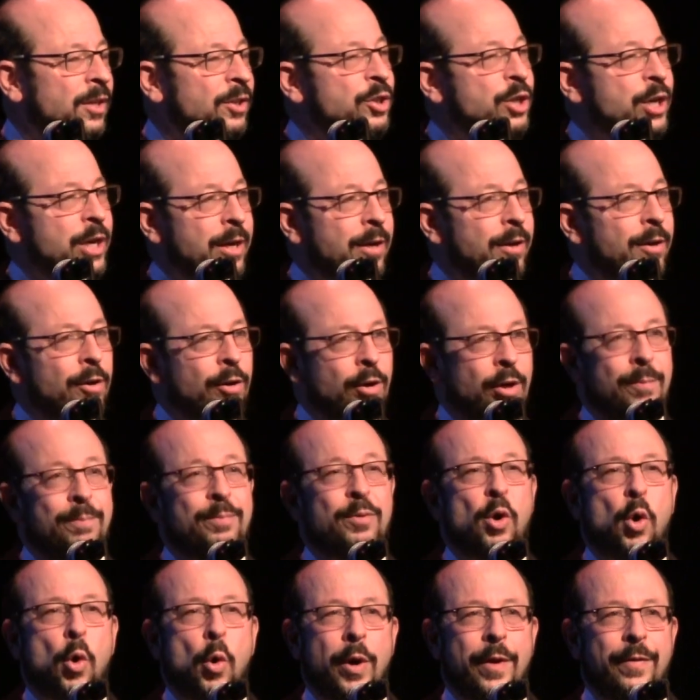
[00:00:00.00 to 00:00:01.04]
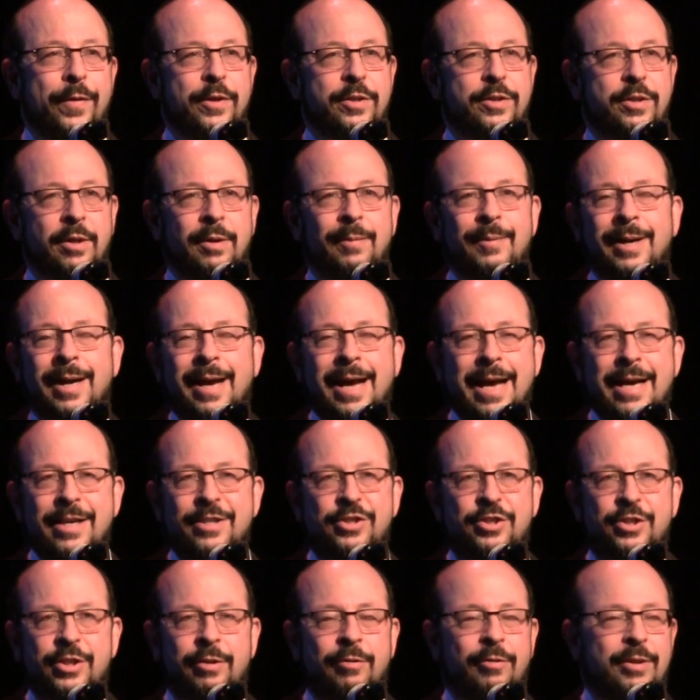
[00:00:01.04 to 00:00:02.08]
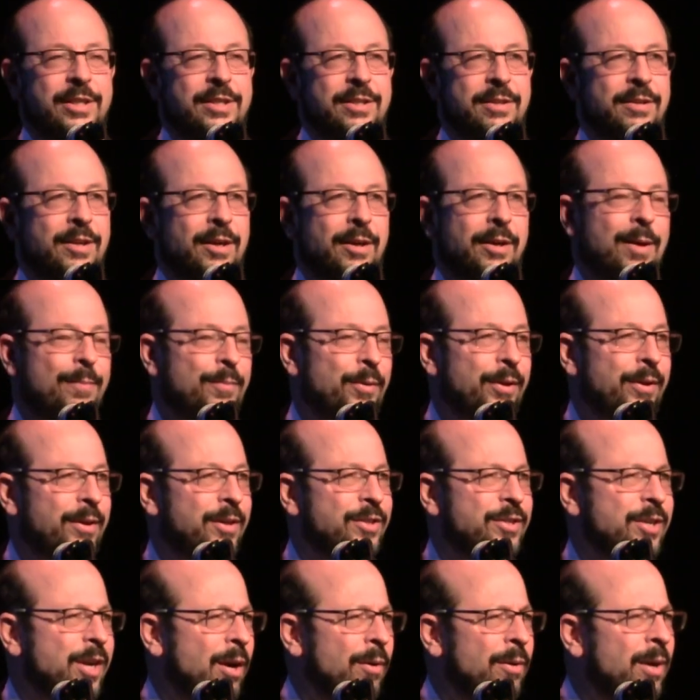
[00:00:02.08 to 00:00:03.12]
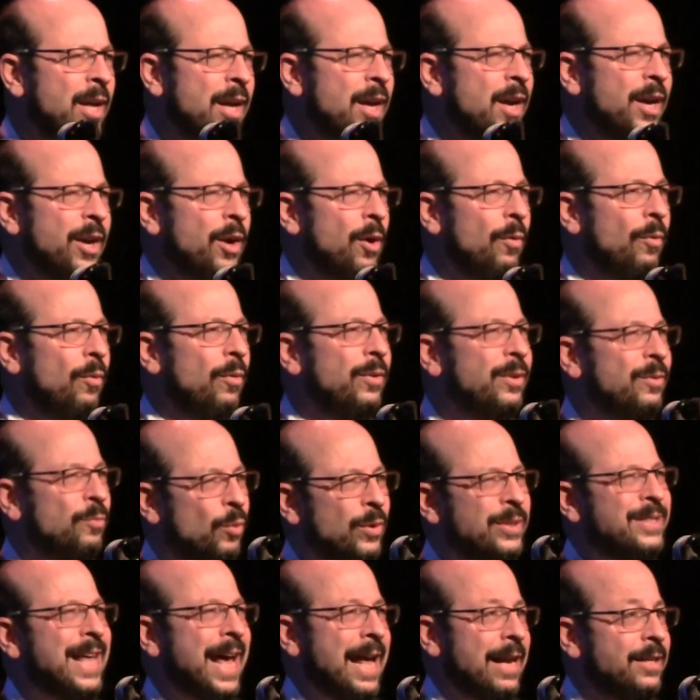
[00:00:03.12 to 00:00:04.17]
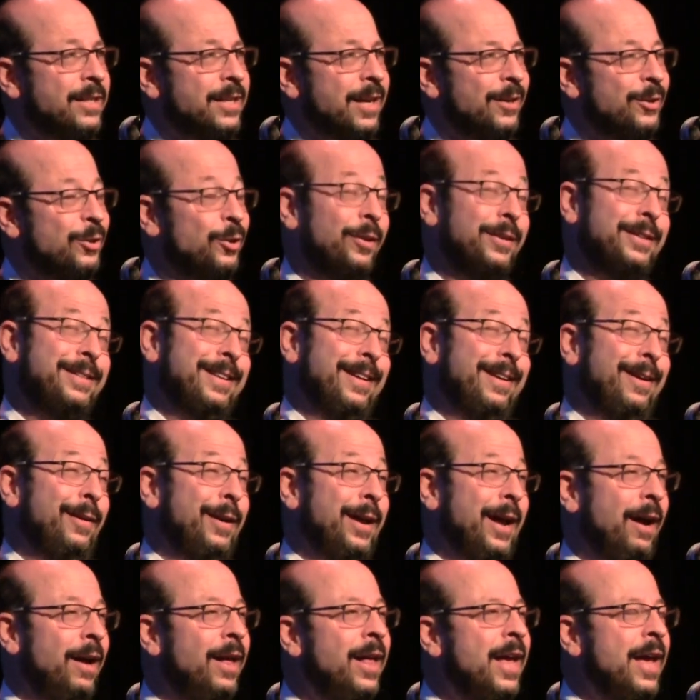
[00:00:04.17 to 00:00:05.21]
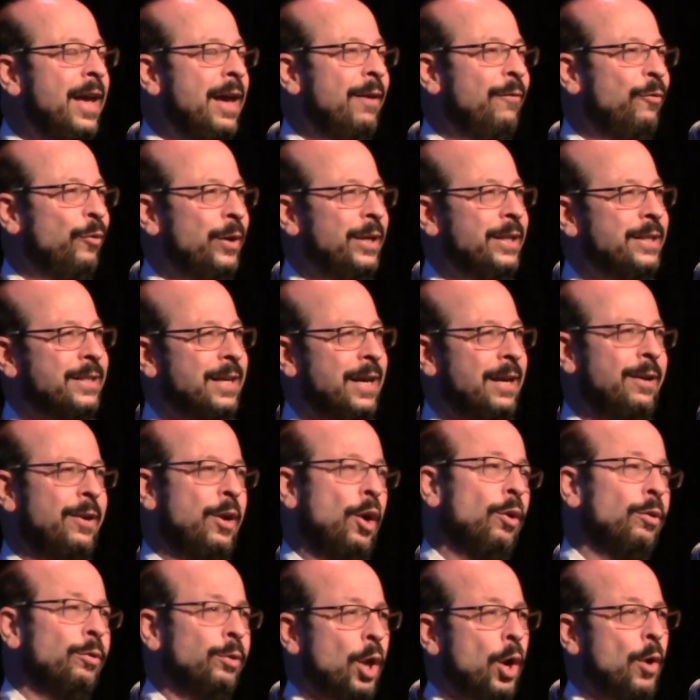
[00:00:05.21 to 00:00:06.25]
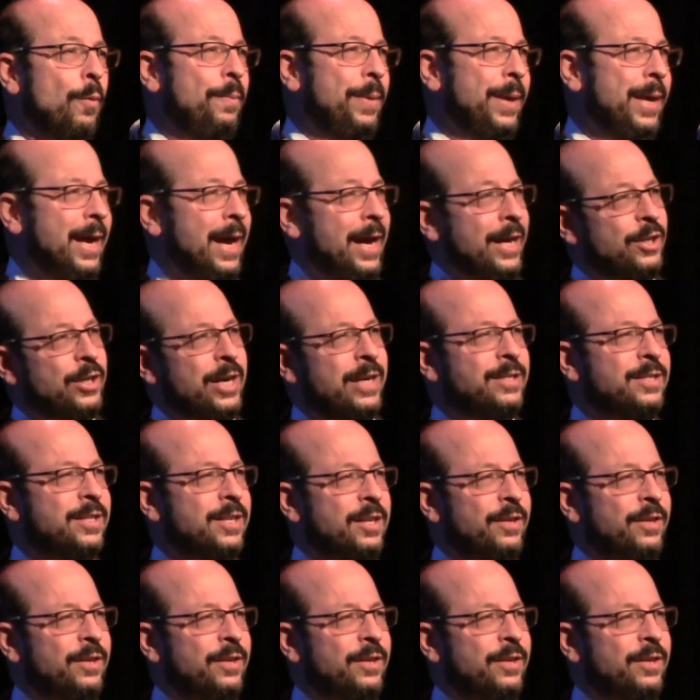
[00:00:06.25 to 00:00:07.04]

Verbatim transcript: Gene and Herb coined the term, and I asked Gene recently, you know, a couple of years ago, you know, was that intentional? He said, oh yeah, if we'd said, you know, low pH, uh,